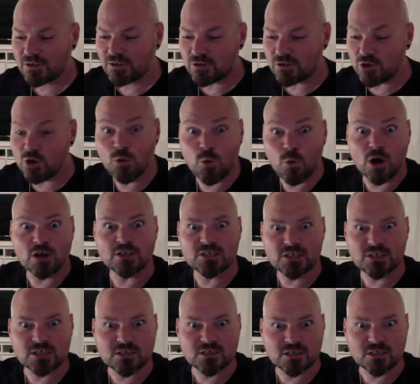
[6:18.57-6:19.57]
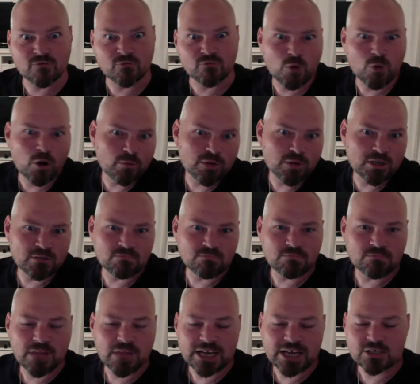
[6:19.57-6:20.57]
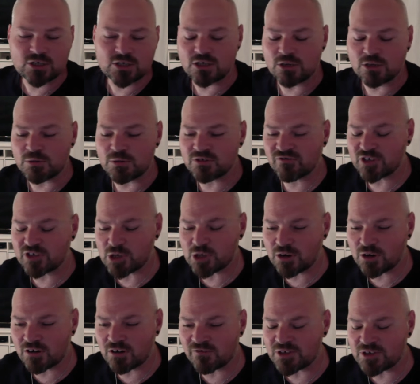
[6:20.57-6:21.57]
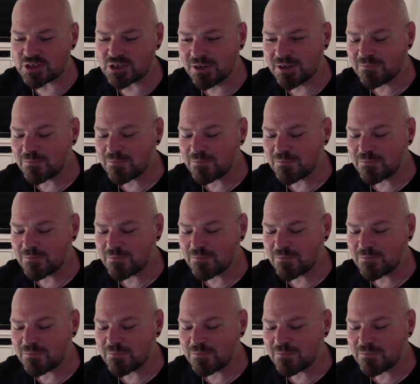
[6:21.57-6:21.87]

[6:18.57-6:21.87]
nuances of what we actually do as photographers.